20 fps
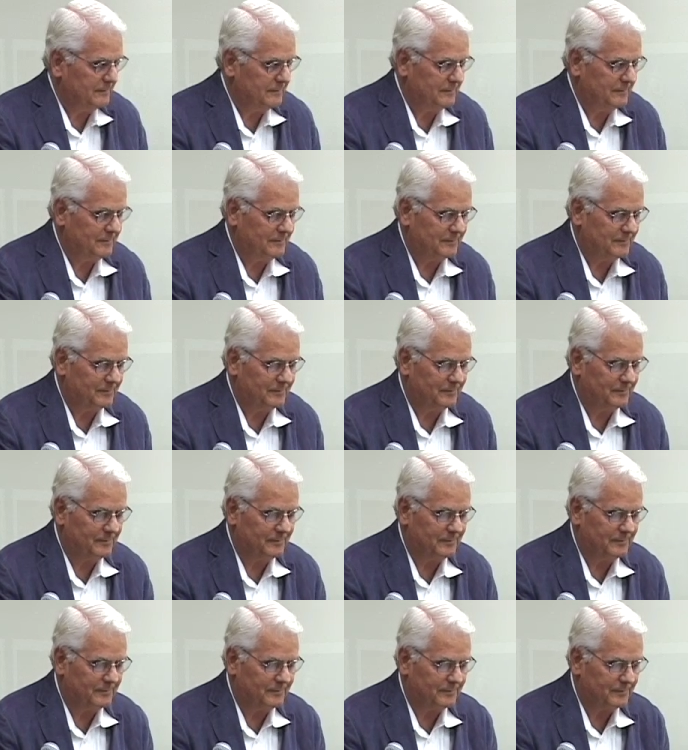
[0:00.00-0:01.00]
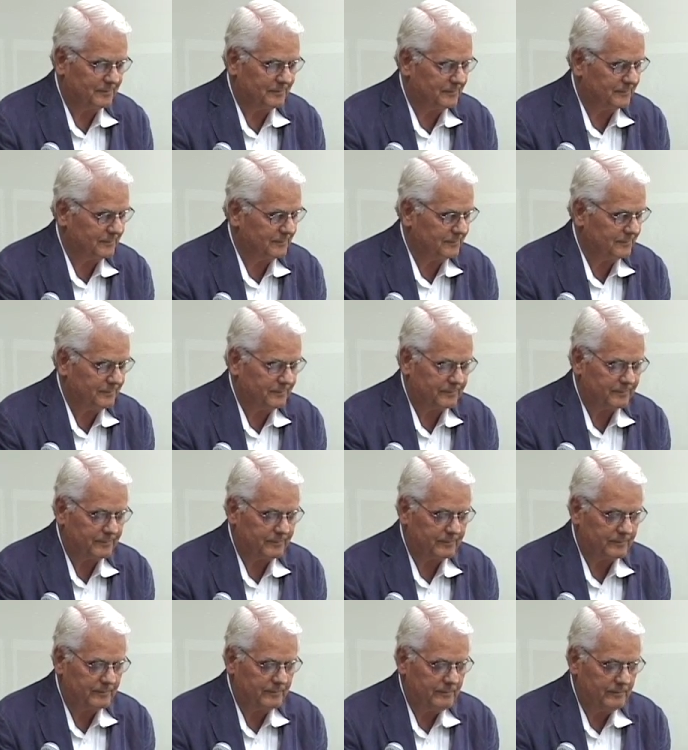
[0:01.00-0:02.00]

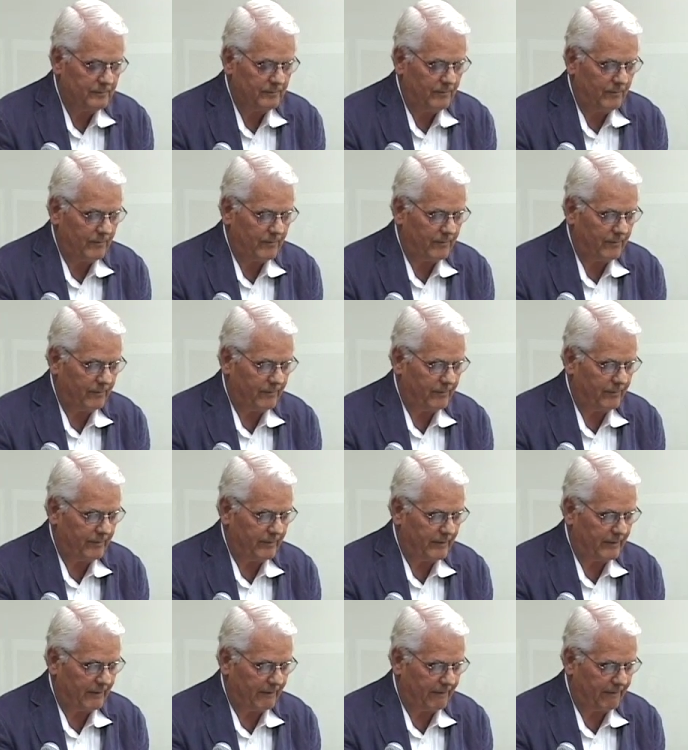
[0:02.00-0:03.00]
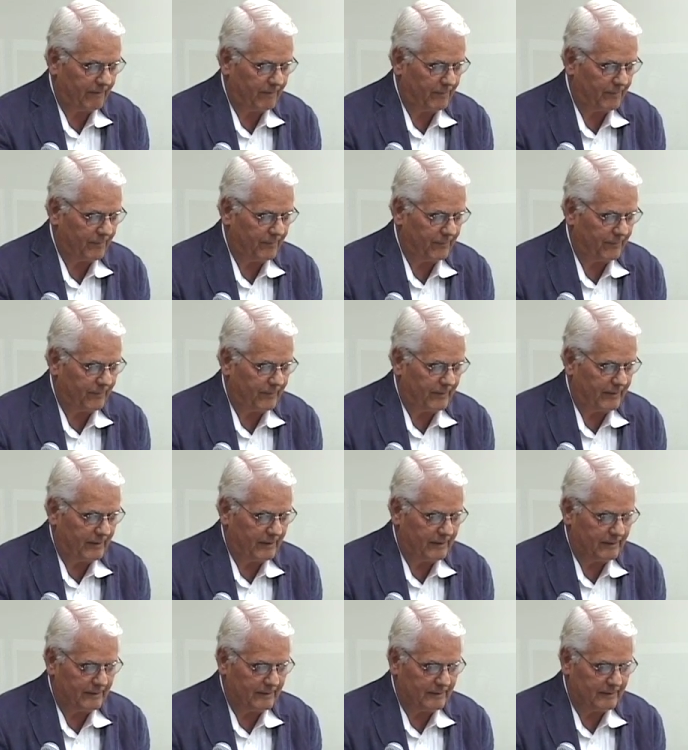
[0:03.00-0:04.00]

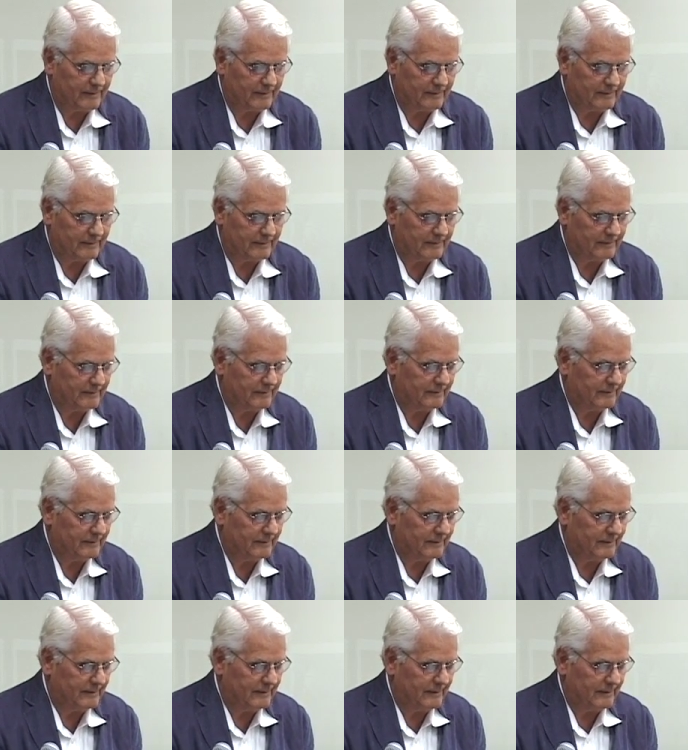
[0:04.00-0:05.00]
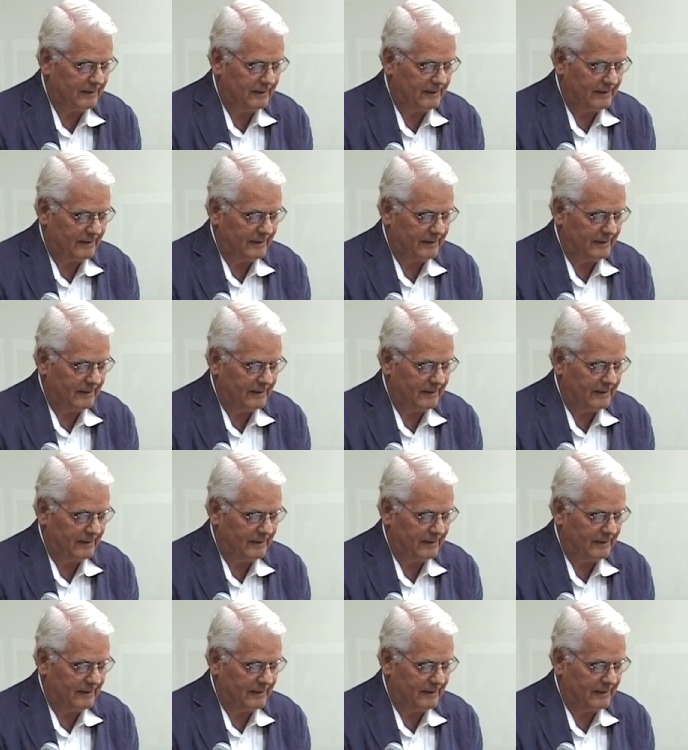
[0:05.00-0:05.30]
[no speech]